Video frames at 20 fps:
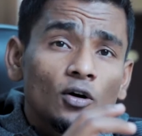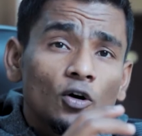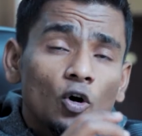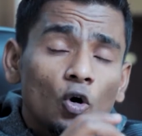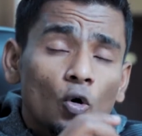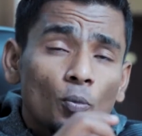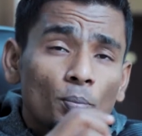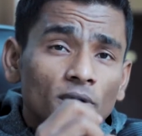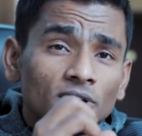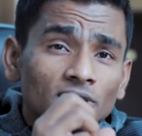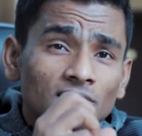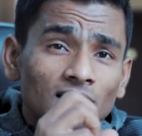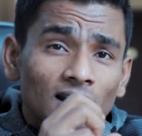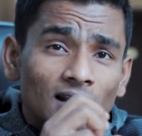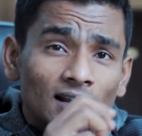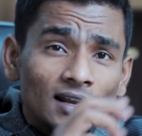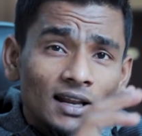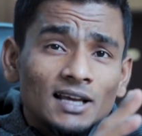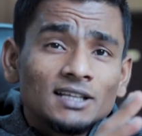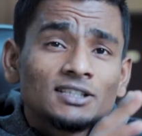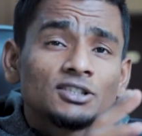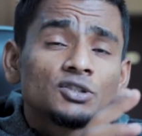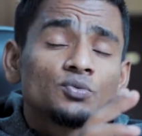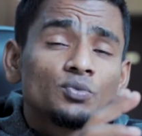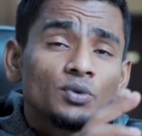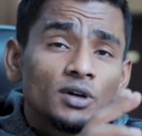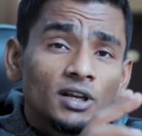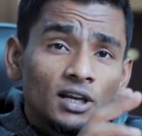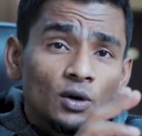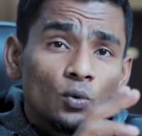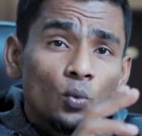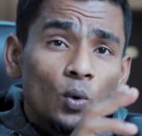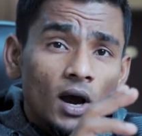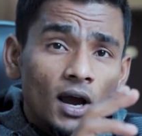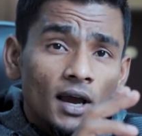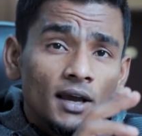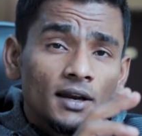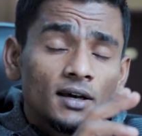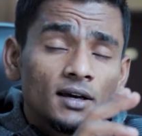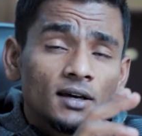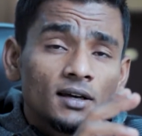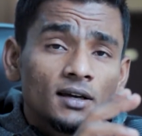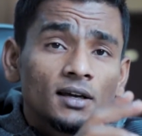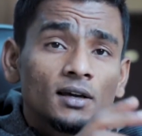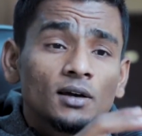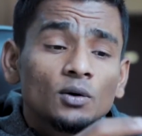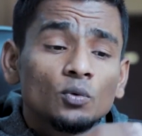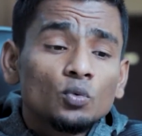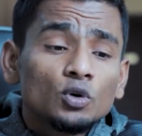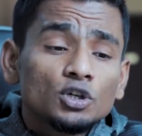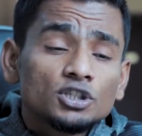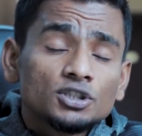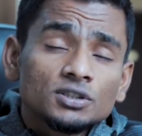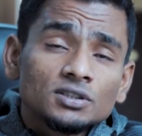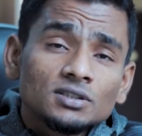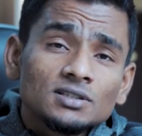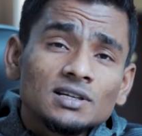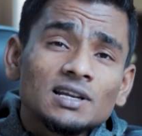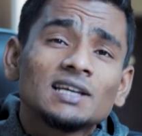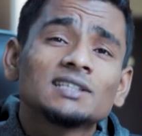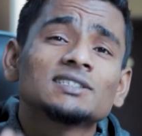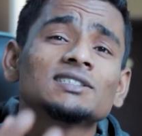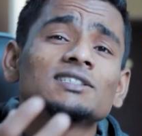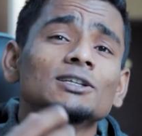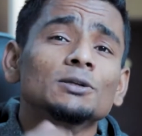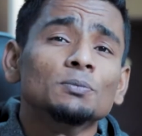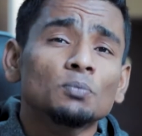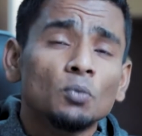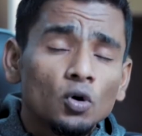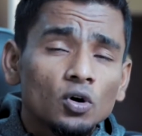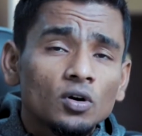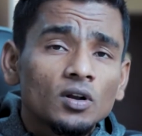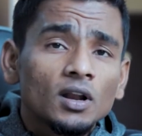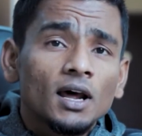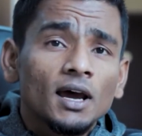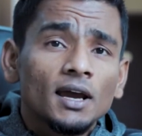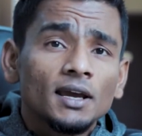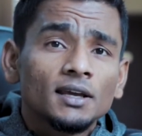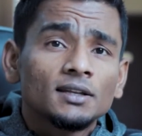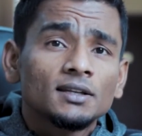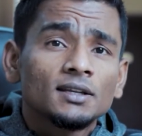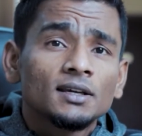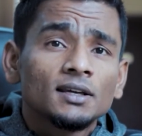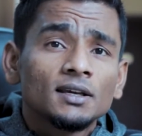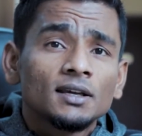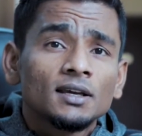open the lens really wide, which lets in more light.